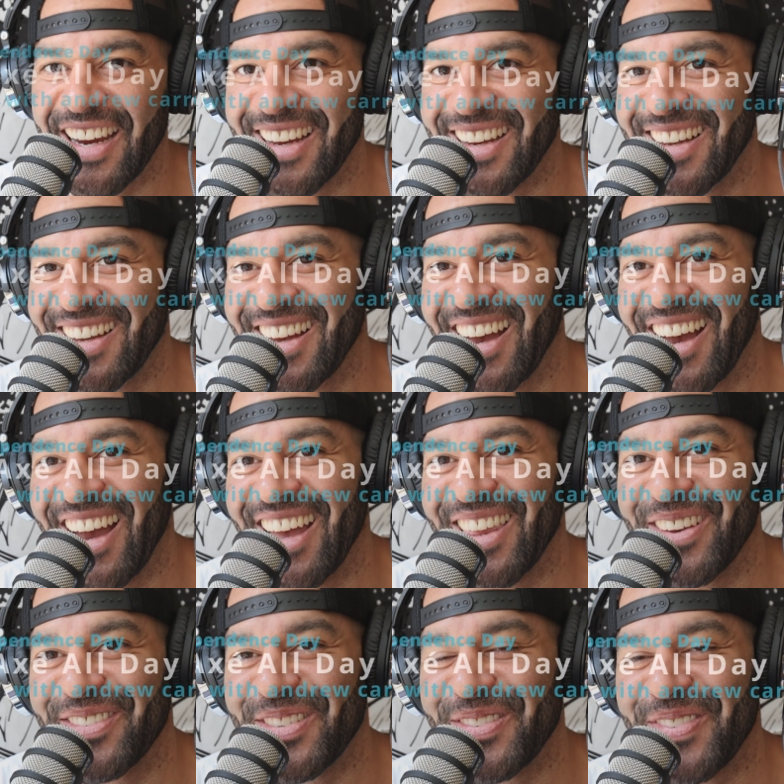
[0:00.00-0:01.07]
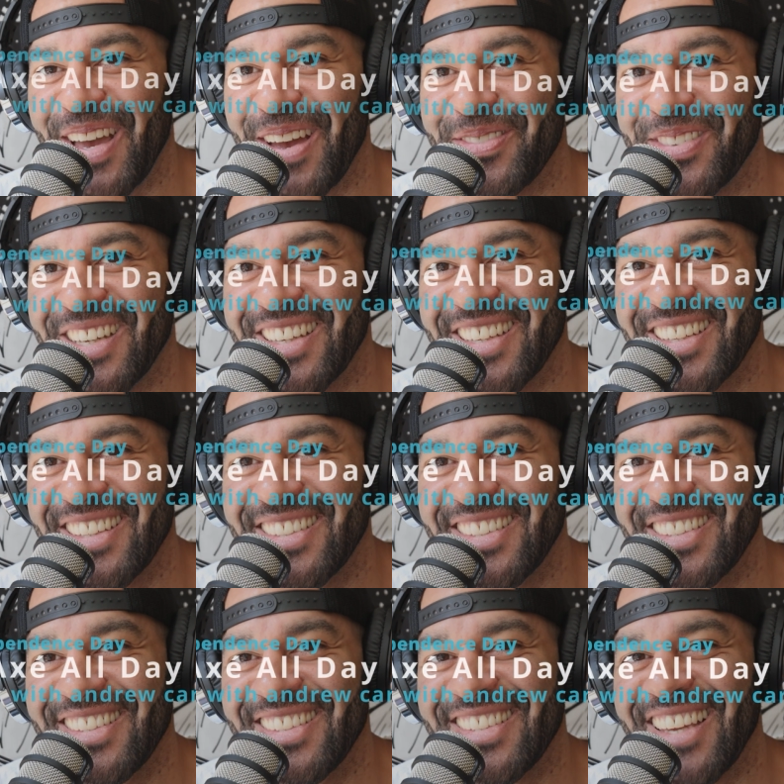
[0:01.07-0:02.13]
All right. I love you, family.
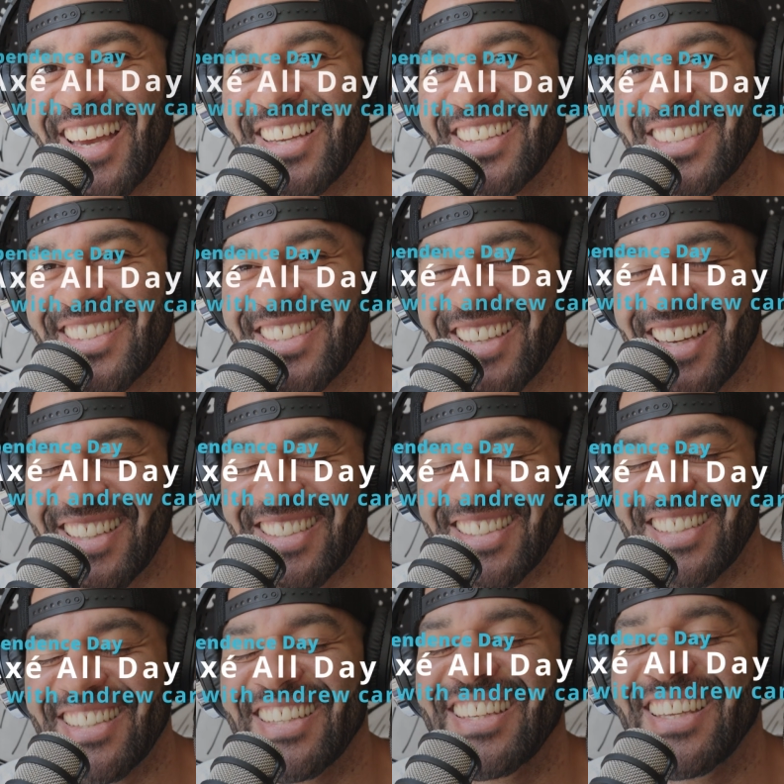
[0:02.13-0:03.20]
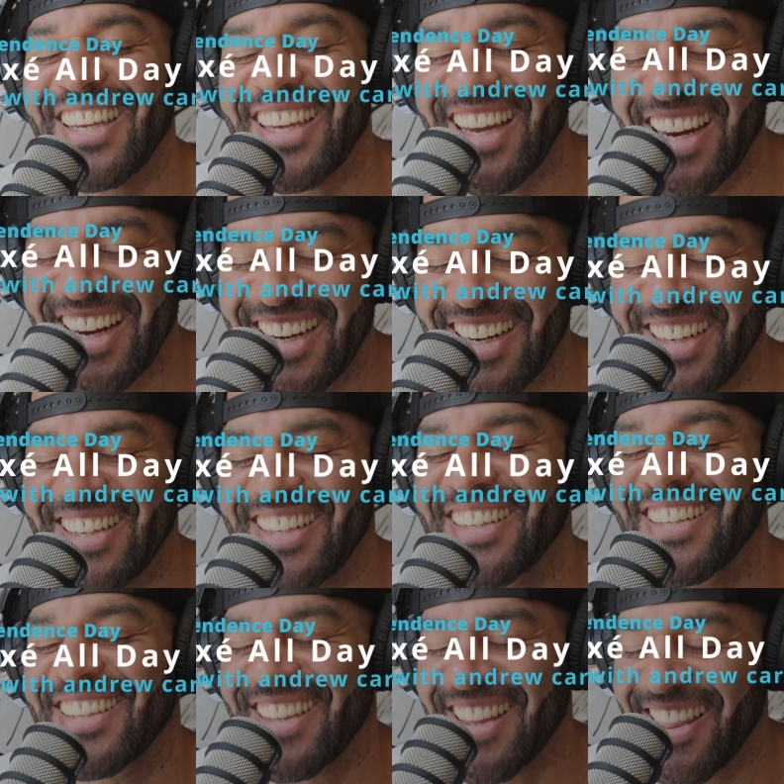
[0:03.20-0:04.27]
Take such good care.